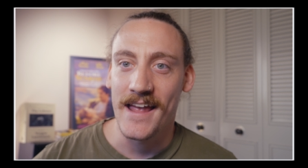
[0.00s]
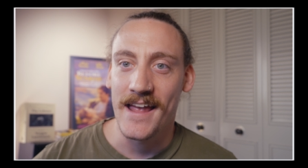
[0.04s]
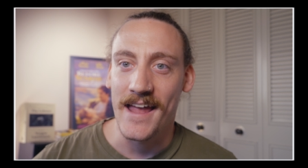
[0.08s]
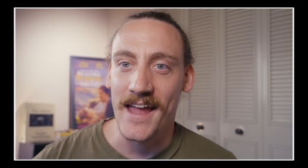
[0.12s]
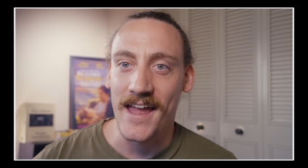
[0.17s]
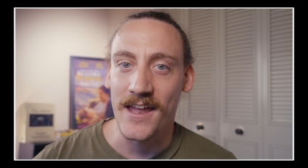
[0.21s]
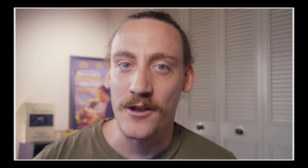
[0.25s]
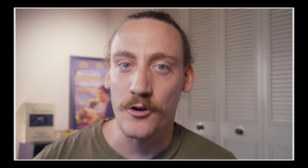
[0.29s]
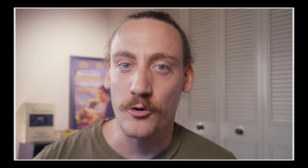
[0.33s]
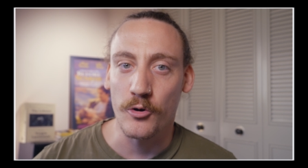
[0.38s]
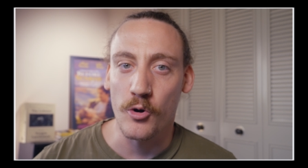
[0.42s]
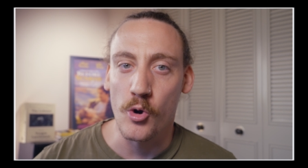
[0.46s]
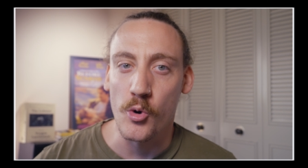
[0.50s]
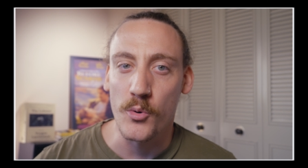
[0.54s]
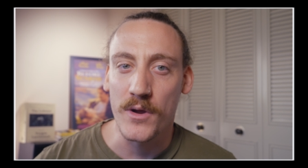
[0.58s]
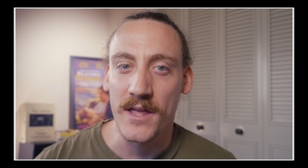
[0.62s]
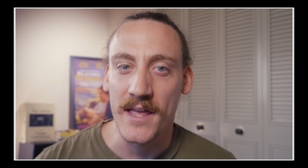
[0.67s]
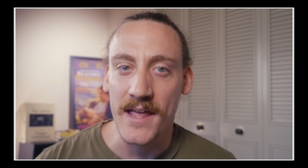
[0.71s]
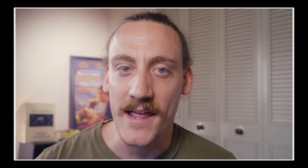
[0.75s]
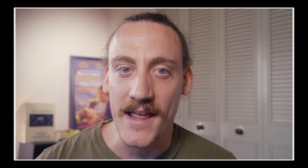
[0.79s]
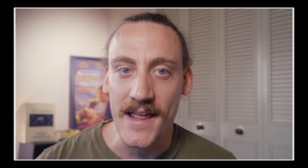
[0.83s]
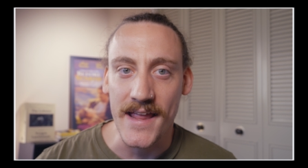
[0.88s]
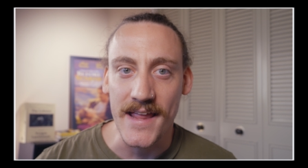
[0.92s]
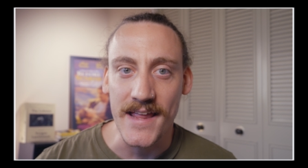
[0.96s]
and are
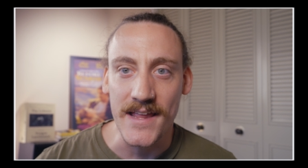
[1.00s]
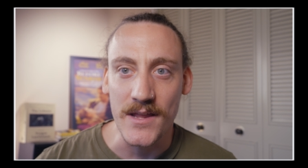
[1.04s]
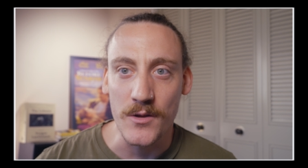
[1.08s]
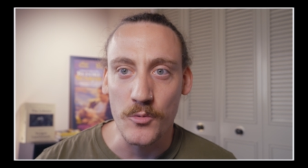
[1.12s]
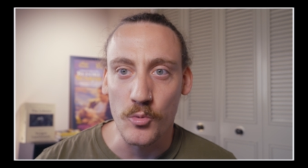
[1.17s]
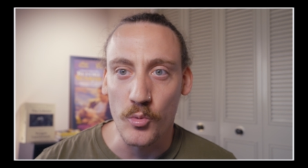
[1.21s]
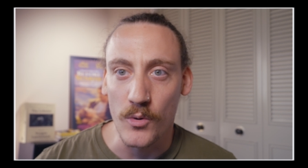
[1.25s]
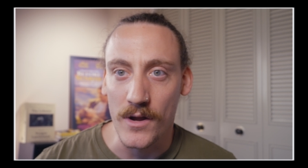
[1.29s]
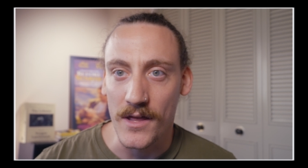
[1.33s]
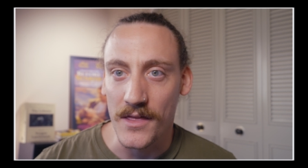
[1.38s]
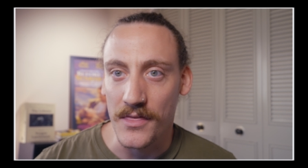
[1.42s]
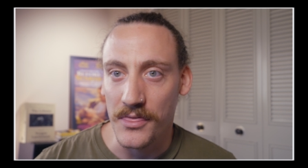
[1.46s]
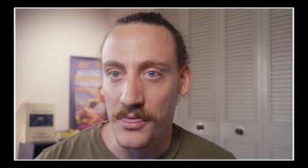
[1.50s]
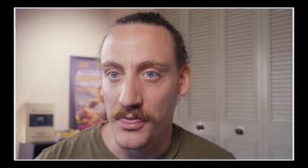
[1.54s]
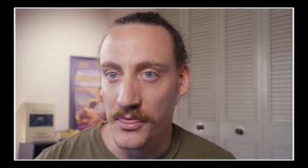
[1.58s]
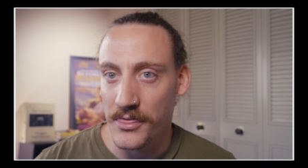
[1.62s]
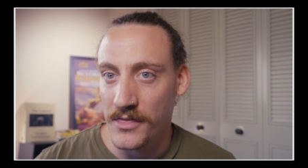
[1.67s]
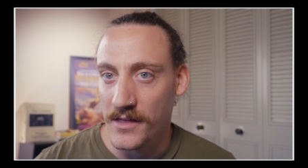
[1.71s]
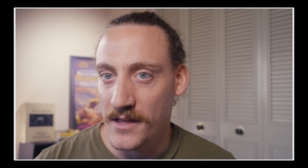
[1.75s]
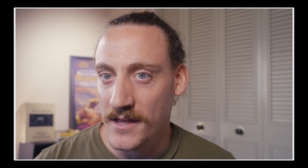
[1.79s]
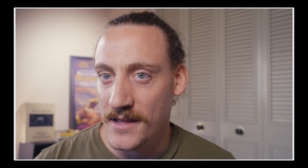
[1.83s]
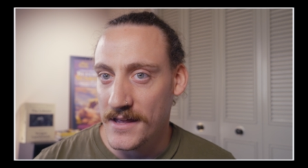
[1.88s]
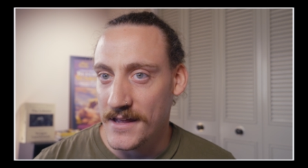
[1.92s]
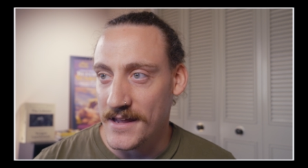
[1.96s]
okay with
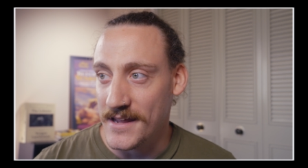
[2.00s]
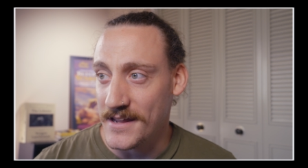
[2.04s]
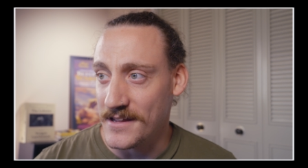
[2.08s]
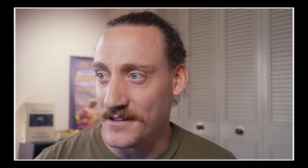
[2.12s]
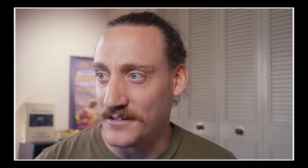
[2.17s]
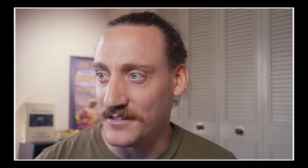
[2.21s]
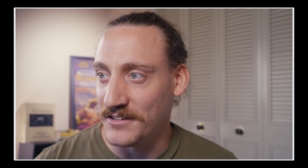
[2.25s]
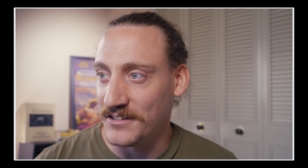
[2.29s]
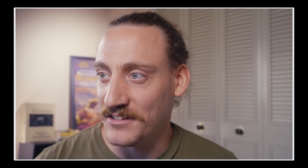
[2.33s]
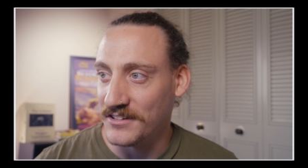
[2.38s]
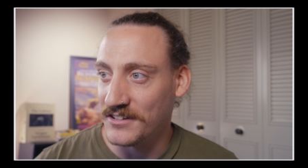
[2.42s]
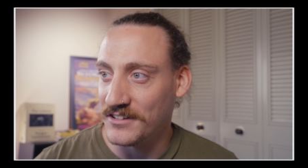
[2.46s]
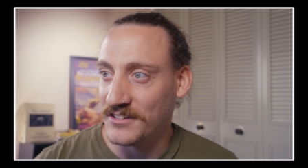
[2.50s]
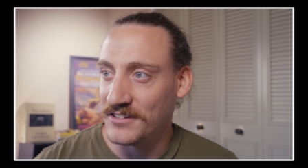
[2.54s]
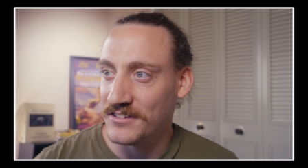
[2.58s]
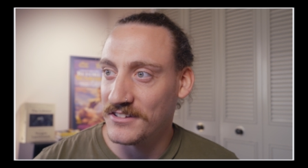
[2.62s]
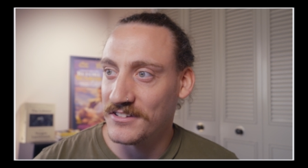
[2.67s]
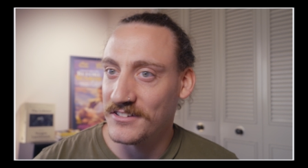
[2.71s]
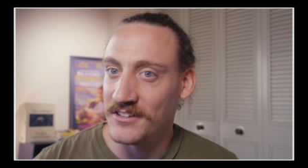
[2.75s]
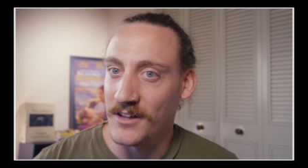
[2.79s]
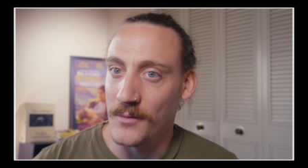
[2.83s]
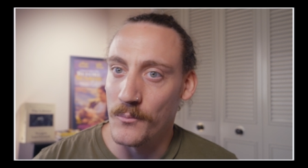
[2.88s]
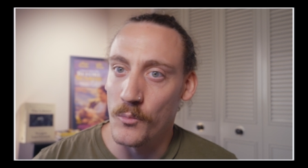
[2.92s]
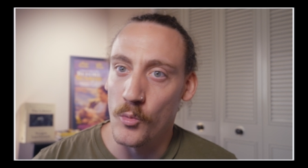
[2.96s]
his
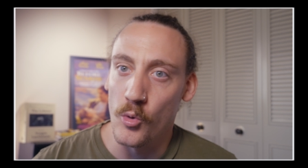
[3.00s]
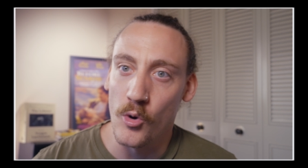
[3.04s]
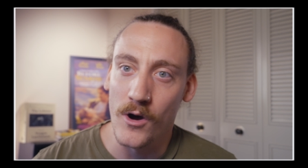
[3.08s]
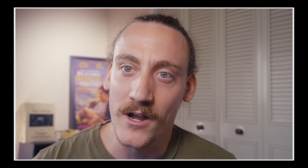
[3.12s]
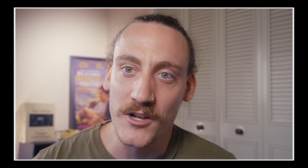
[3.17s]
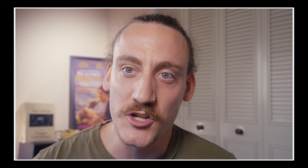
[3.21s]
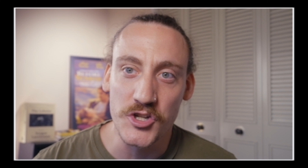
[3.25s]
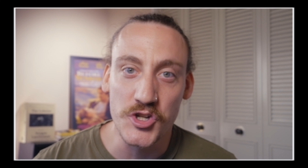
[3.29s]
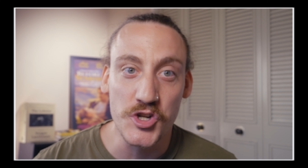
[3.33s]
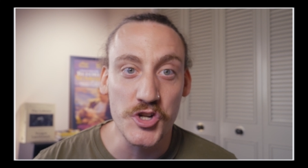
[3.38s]
somewhat